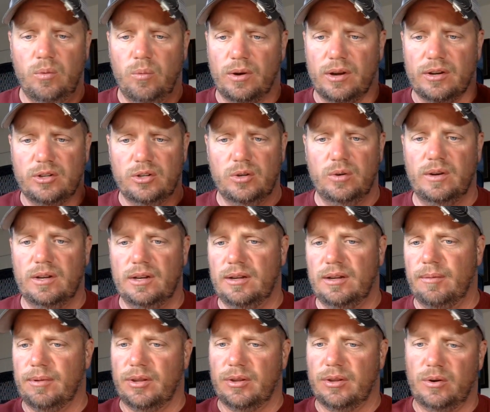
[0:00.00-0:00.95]
I'm gonna do it.
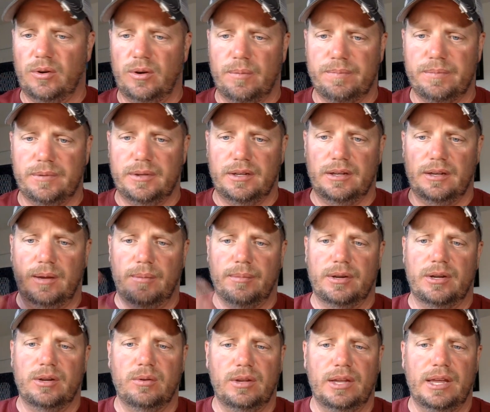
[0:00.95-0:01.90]
I'm gonna throw up to. I'm
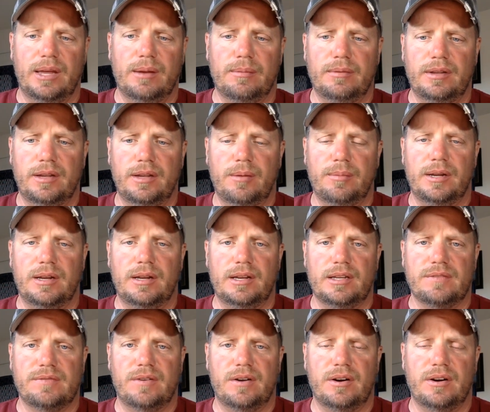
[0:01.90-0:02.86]
gonna do a little bit
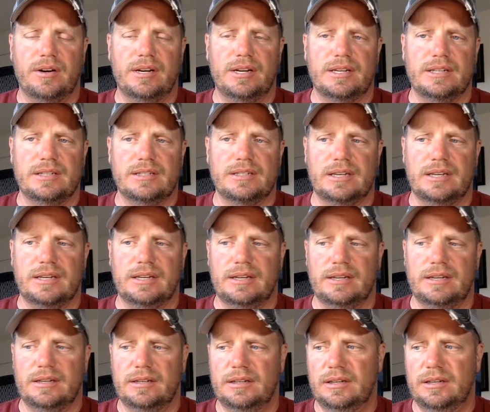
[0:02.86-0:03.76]
as far as a